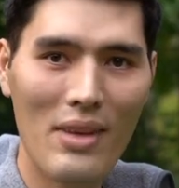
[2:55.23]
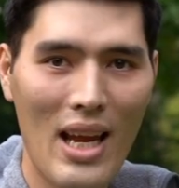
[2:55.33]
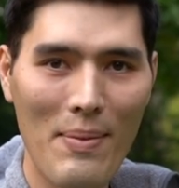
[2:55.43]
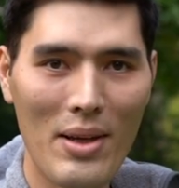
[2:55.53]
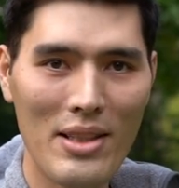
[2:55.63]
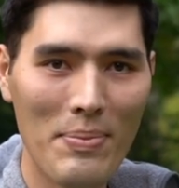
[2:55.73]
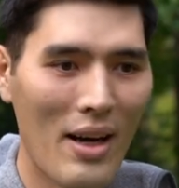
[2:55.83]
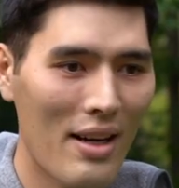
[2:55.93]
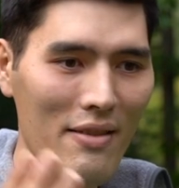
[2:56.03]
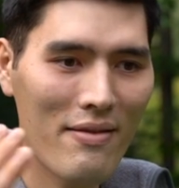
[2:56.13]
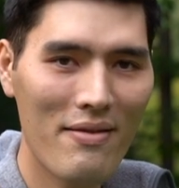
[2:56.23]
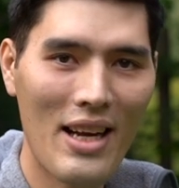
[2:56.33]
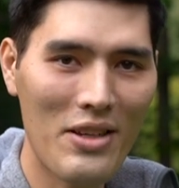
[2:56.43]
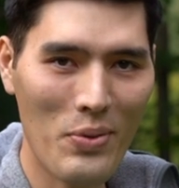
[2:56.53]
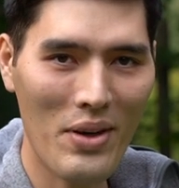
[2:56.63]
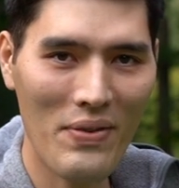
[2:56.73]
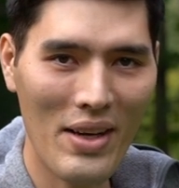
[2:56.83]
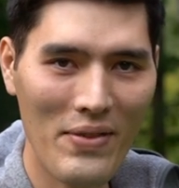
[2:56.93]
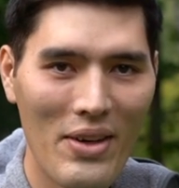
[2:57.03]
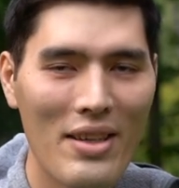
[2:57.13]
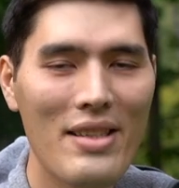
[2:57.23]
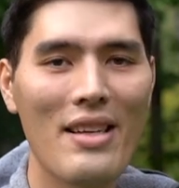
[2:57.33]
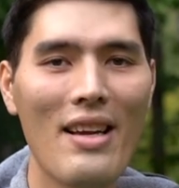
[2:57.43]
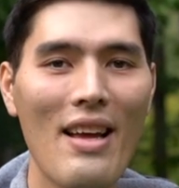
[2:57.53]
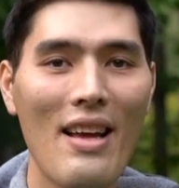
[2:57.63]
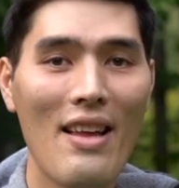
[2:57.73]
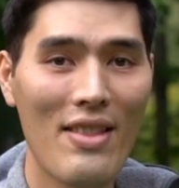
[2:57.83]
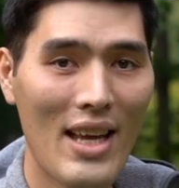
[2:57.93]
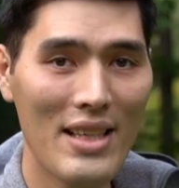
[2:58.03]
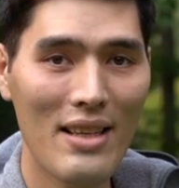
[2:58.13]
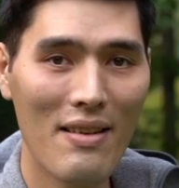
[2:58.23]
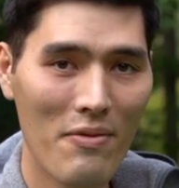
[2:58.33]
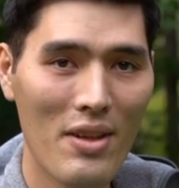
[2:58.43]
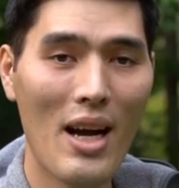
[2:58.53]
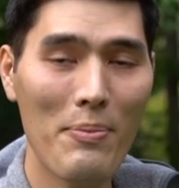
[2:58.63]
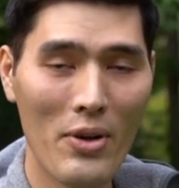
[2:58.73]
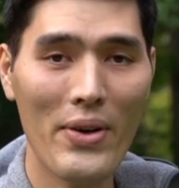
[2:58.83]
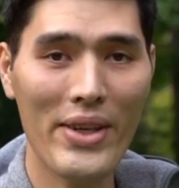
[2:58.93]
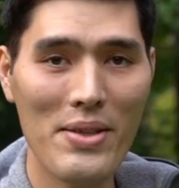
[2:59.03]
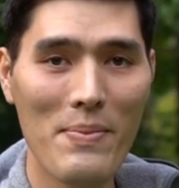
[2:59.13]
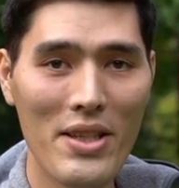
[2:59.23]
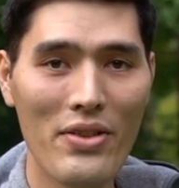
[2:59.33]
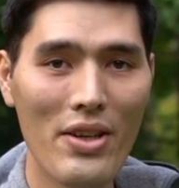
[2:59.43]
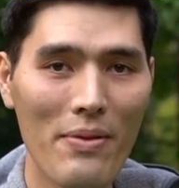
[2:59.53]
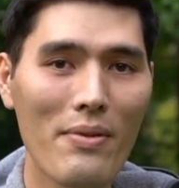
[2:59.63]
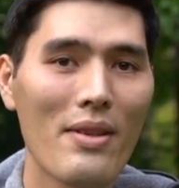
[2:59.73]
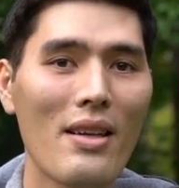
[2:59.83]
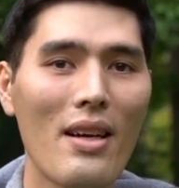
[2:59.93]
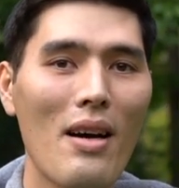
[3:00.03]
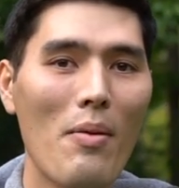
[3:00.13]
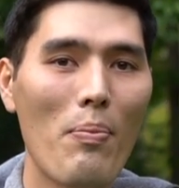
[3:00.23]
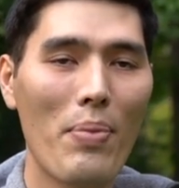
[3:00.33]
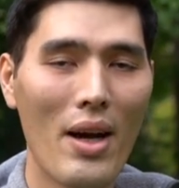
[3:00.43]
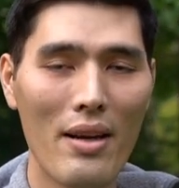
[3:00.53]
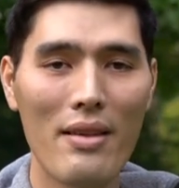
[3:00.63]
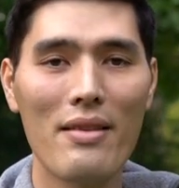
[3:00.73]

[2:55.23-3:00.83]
aiming spot at 25 yards, that I'm going to miss low. But